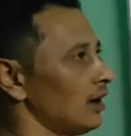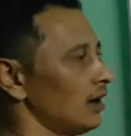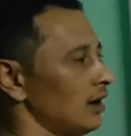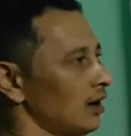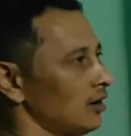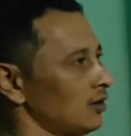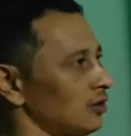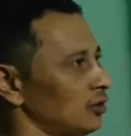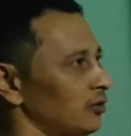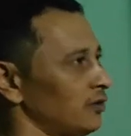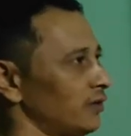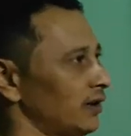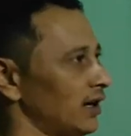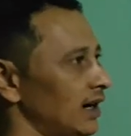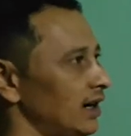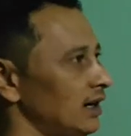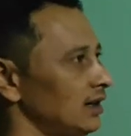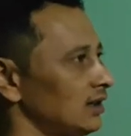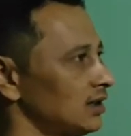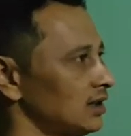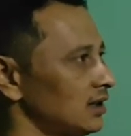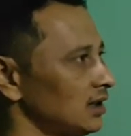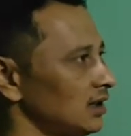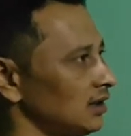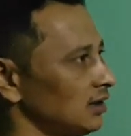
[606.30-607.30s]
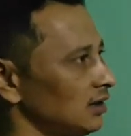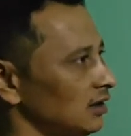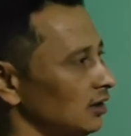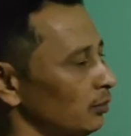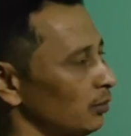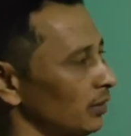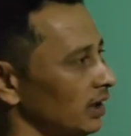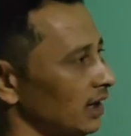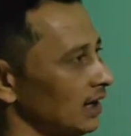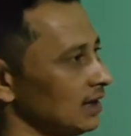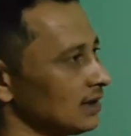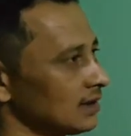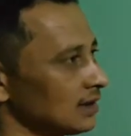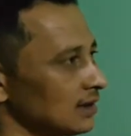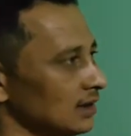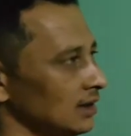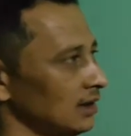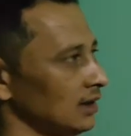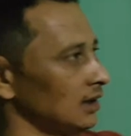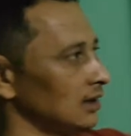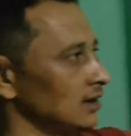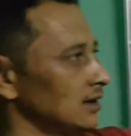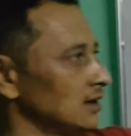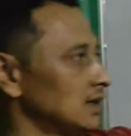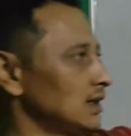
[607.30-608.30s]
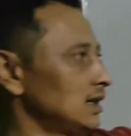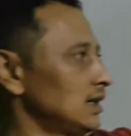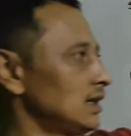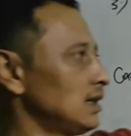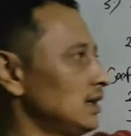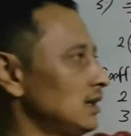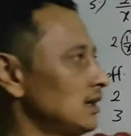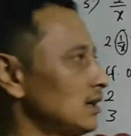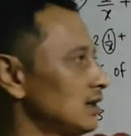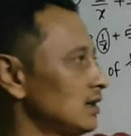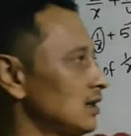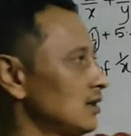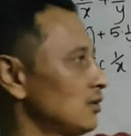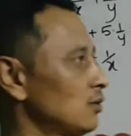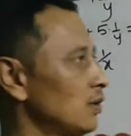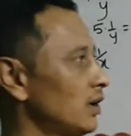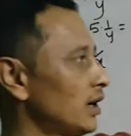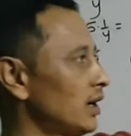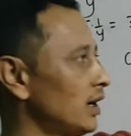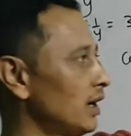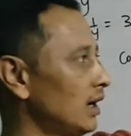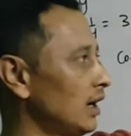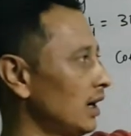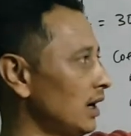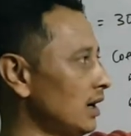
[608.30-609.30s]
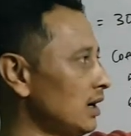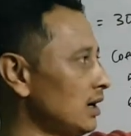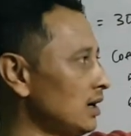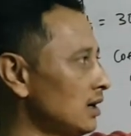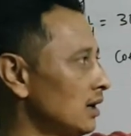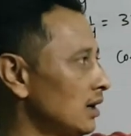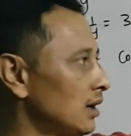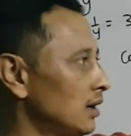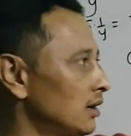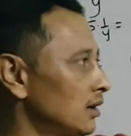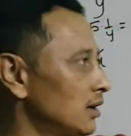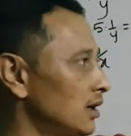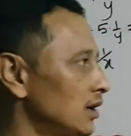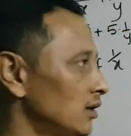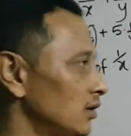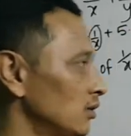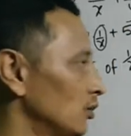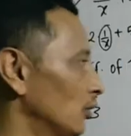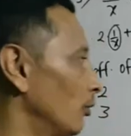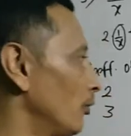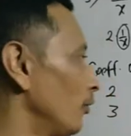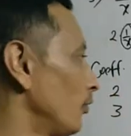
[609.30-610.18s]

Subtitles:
to find three determinants d, d1 and d2.